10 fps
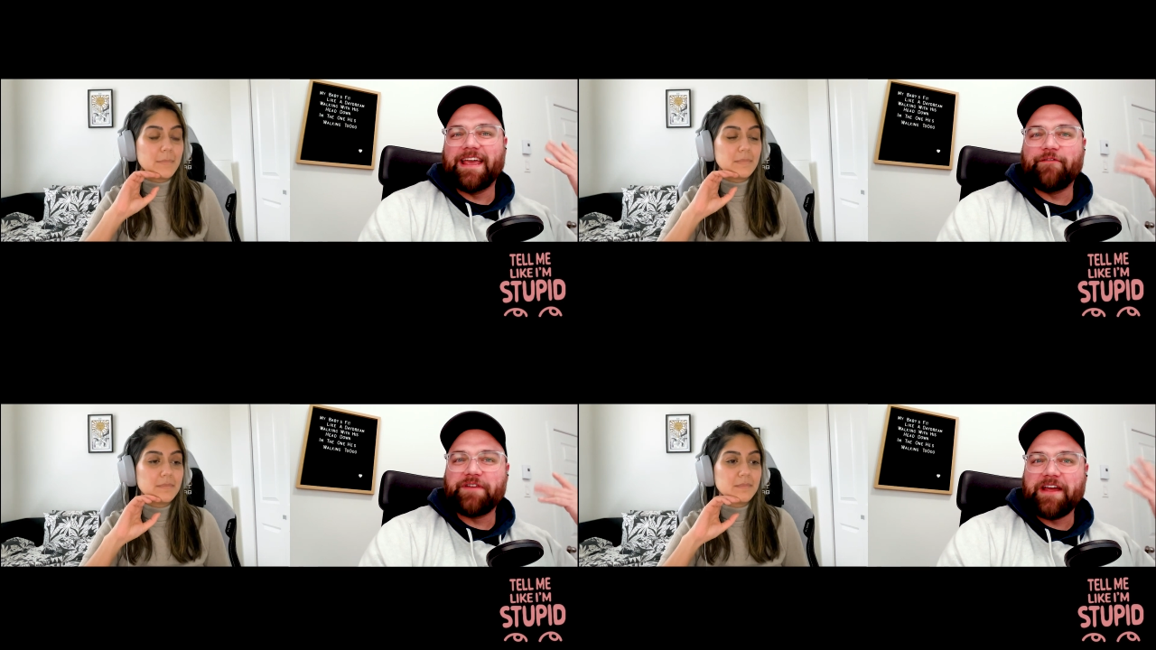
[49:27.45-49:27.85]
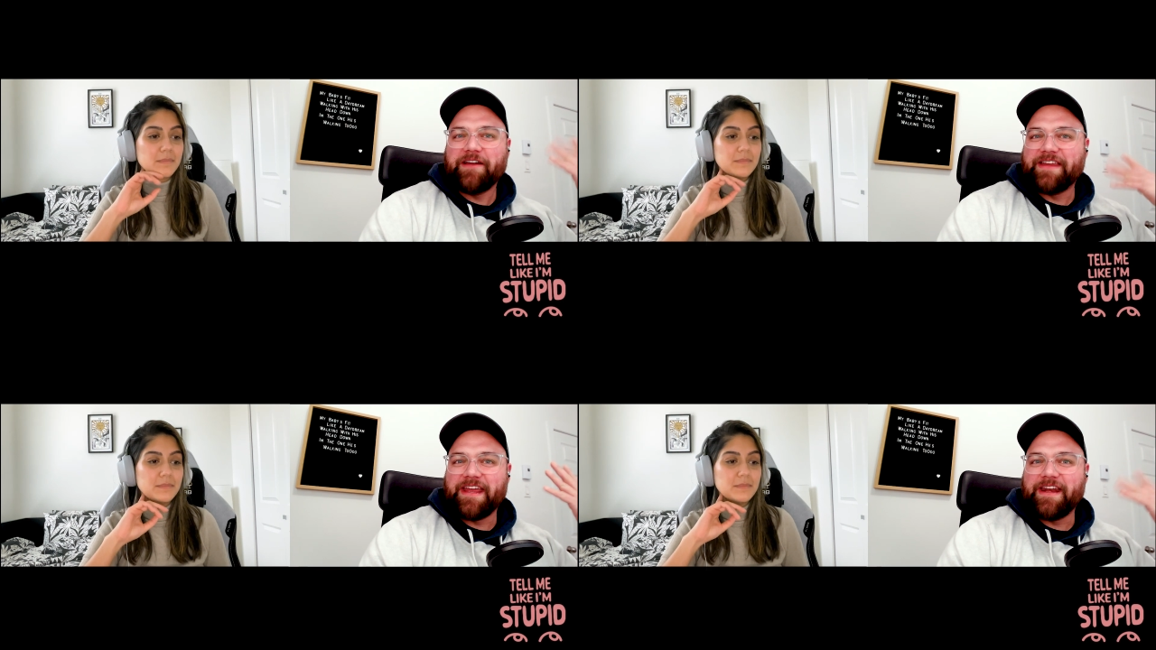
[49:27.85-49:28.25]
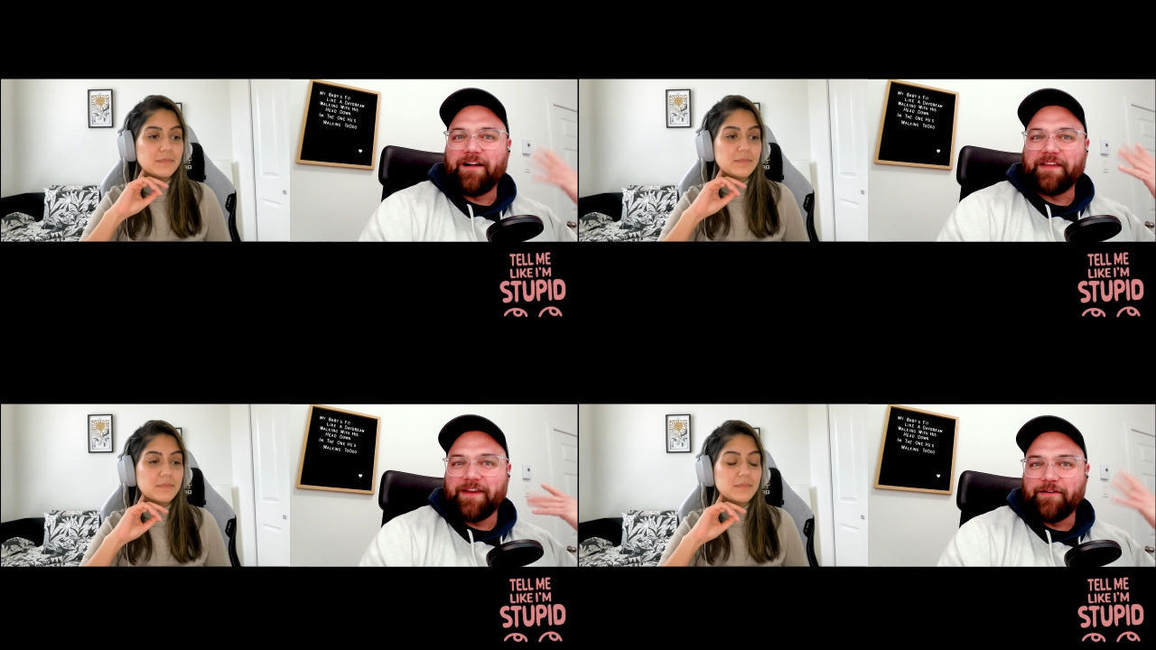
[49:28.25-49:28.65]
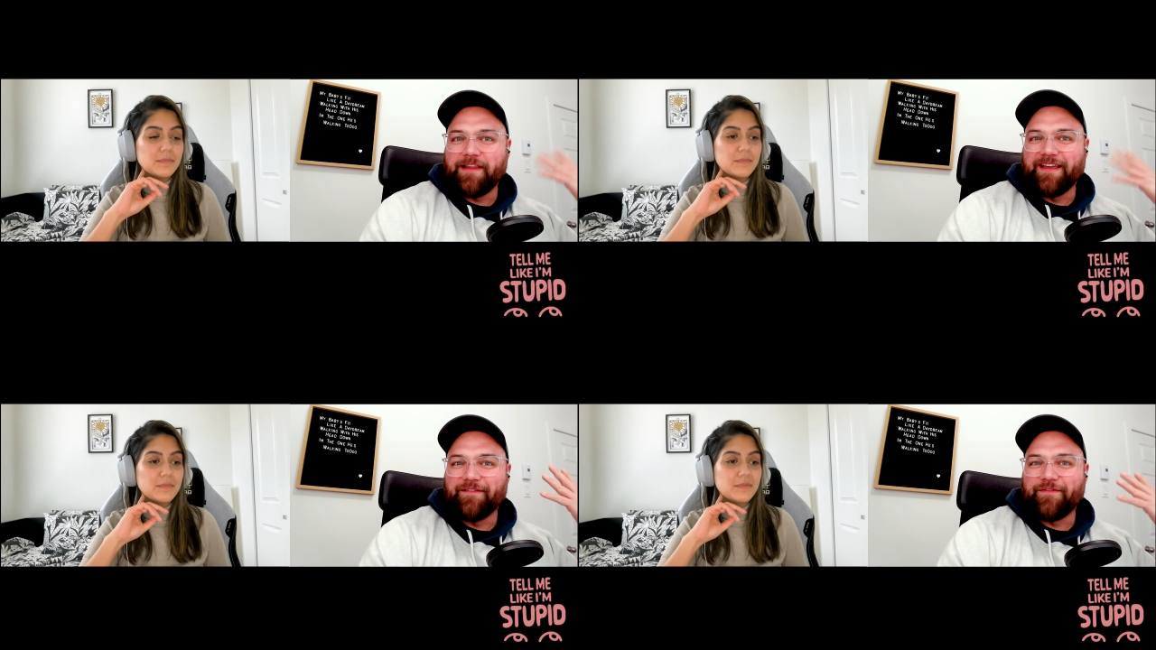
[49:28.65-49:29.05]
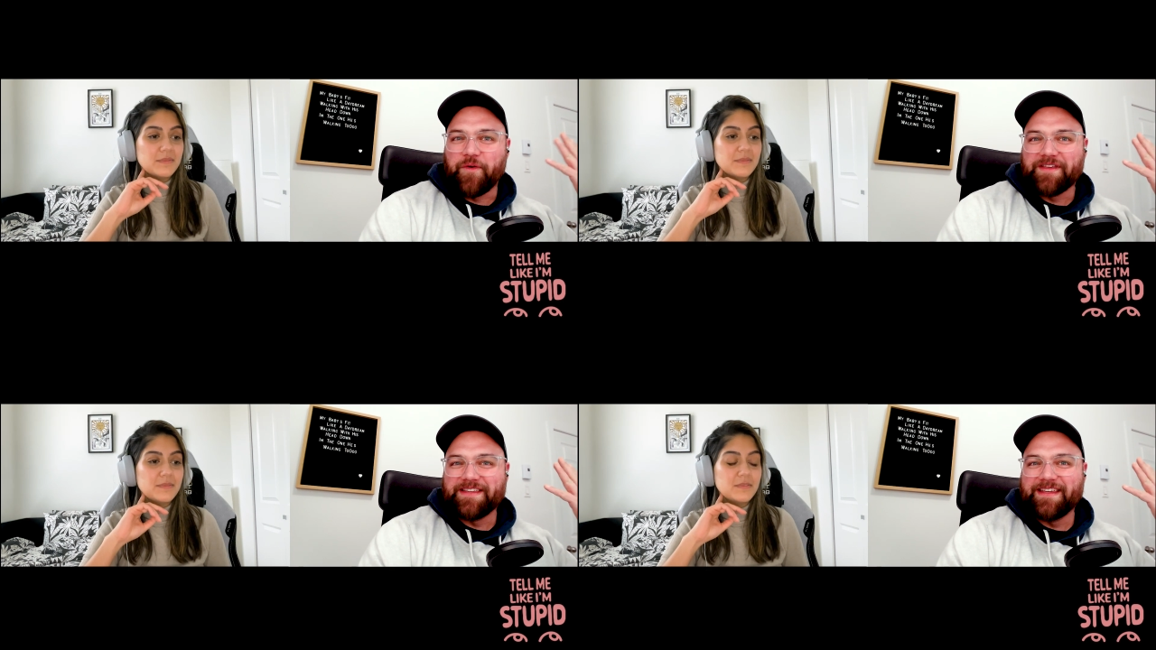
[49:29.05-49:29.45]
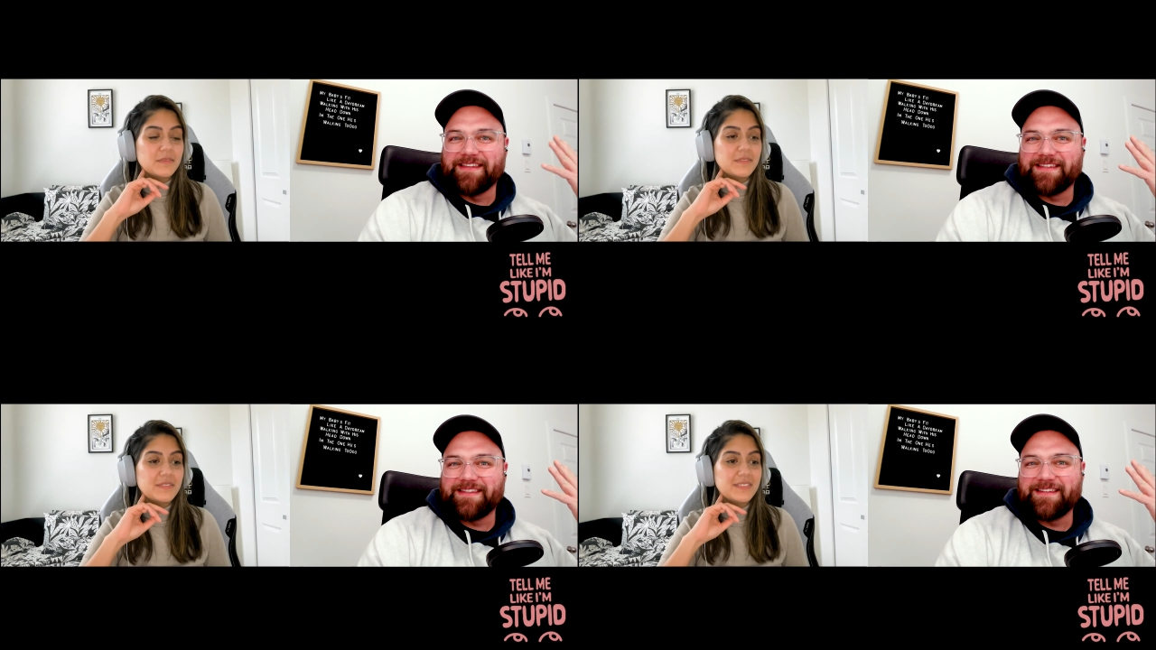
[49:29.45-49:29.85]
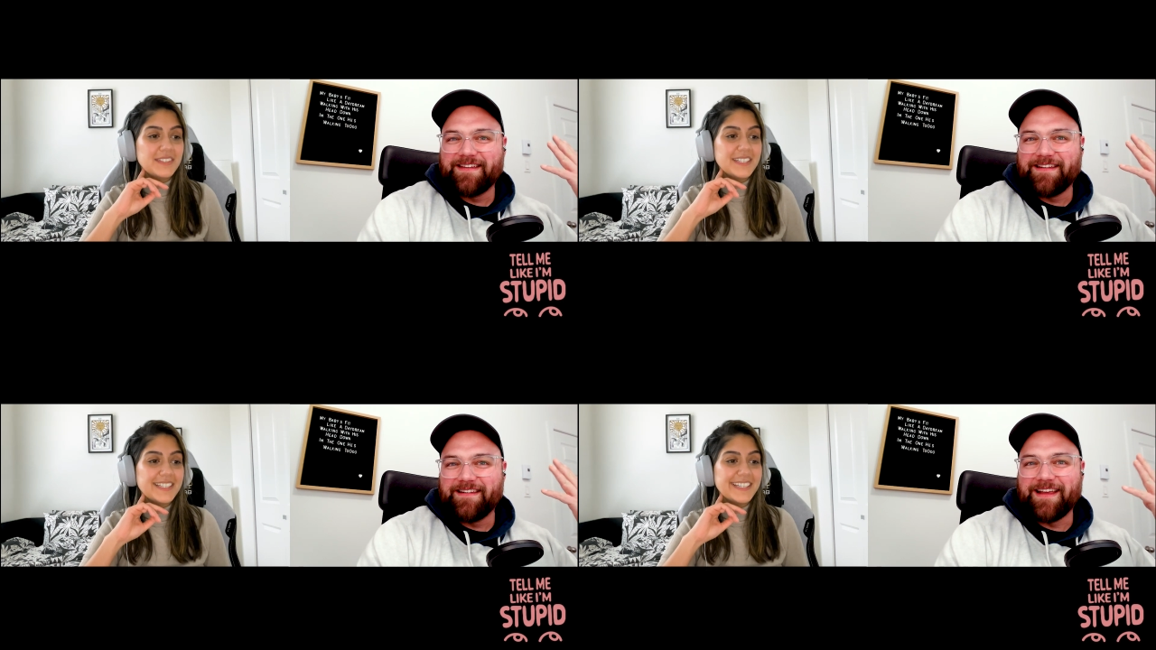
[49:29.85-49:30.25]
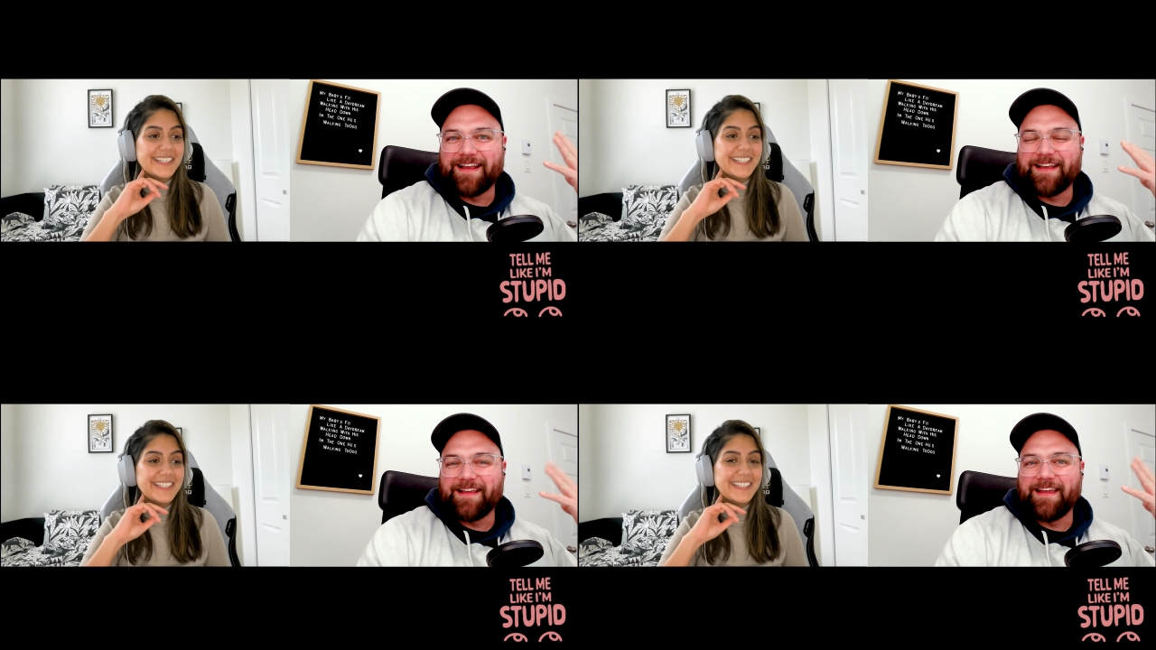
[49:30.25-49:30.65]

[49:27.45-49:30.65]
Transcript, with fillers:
Speaker 1: every now and then I'll hear like voices, like